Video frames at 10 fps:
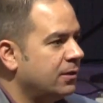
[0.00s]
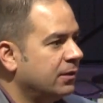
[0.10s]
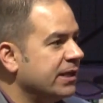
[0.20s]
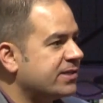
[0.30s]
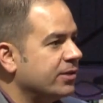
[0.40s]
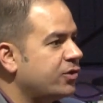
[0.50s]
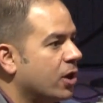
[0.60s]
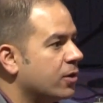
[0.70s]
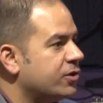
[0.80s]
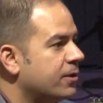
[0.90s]
Listen,
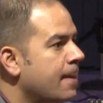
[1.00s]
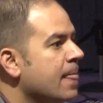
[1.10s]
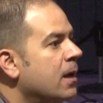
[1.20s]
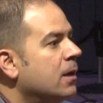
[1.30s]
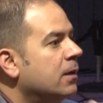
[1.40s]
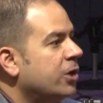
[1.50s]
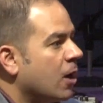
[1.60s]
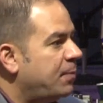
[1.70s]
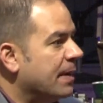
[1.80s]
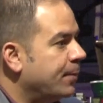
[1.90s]
church, young
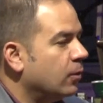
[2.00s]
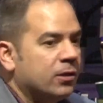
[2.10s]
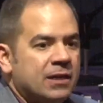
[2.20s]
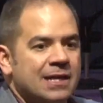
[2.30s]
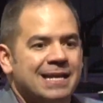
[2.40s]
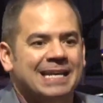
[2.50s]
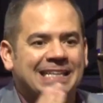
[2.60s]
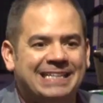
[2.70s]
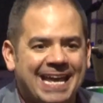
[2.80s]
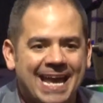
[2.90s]
people,
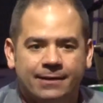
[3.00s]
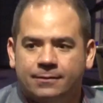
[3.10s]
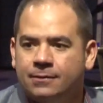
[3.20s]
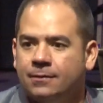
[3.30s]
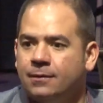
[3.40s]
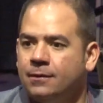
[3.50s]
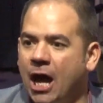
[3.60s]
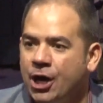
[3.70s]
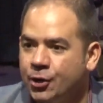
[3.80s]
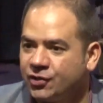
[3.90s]
Get
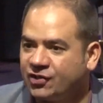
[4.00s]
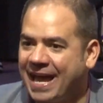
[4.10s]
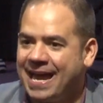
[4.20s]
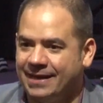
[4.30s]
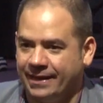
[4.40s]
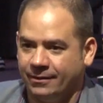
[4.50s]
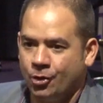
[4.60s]
understanding.